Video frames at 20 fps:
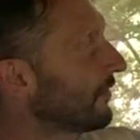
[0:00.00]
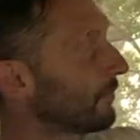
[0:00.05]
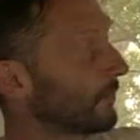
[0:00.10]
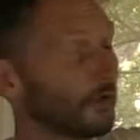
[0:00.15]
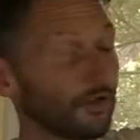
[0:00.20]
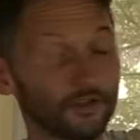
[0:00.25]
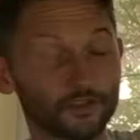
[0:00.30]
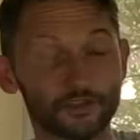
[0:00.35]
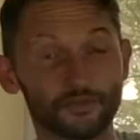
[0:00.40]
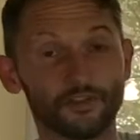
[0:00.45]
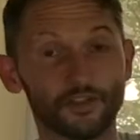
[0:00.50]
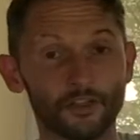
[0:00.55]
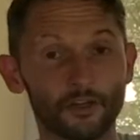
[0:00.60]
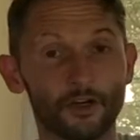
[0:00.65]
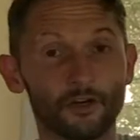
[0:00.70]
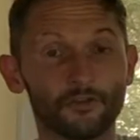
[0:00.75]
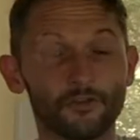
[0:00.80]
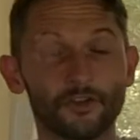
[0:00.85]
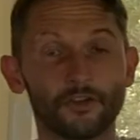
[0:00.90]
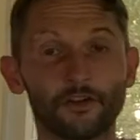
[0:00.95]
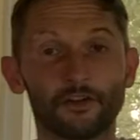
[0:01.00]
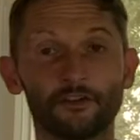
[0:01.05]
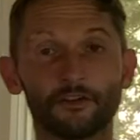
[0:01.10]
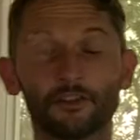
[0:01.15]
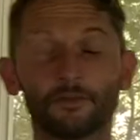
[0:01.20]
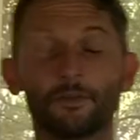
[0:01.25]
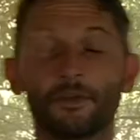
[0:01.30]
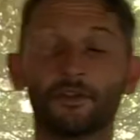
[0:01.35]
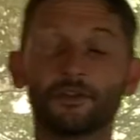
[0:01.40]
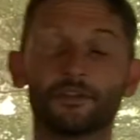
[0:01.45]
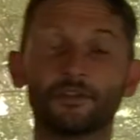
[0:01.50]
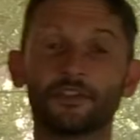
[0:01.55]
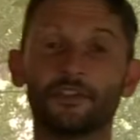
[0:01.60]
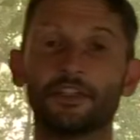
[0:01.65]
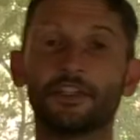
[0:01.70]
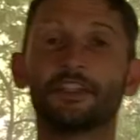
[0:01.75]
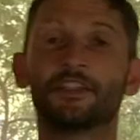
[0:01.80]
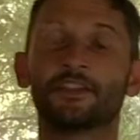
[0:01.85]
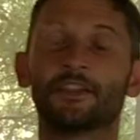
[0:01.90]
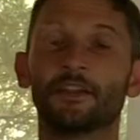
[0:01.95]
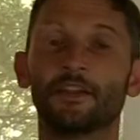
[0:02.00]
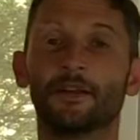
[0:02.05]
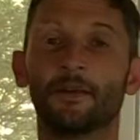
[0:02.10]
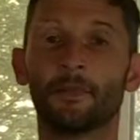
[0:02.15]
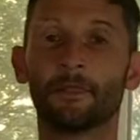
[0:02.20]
parts of your life that correspond to this,